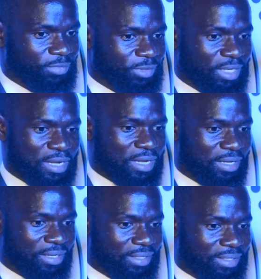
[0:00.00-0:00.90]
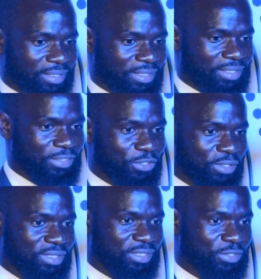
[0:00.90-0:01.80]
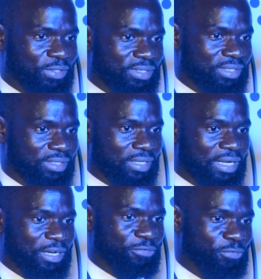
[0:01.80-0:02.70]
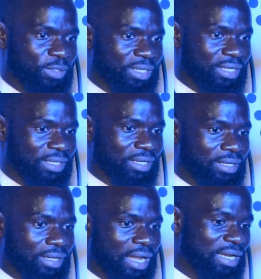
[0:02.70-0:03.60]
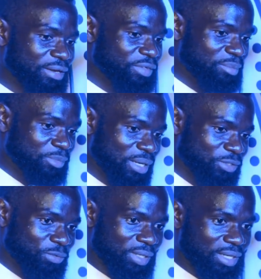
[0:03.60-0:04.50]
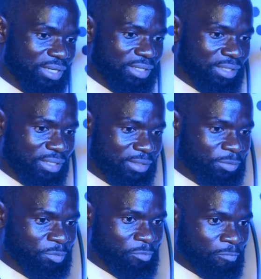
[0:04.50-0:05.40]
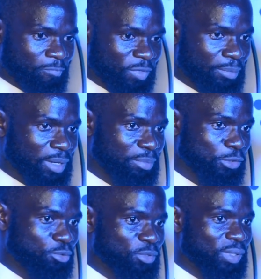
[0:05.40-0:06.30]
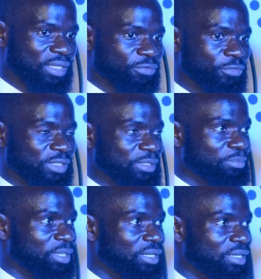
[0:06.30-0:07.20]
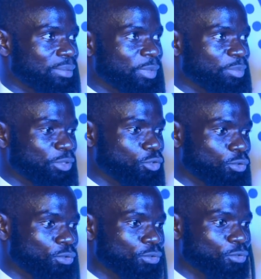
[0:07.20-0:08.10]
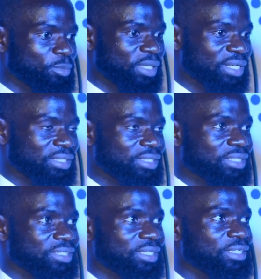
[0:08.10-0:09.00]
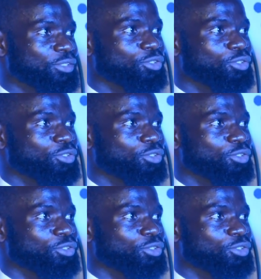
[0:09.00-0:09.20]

Yeah, it's not halfway. Like I love them as well, and I'm happy to be working for Simba. I'm happy to be here in Tanzania.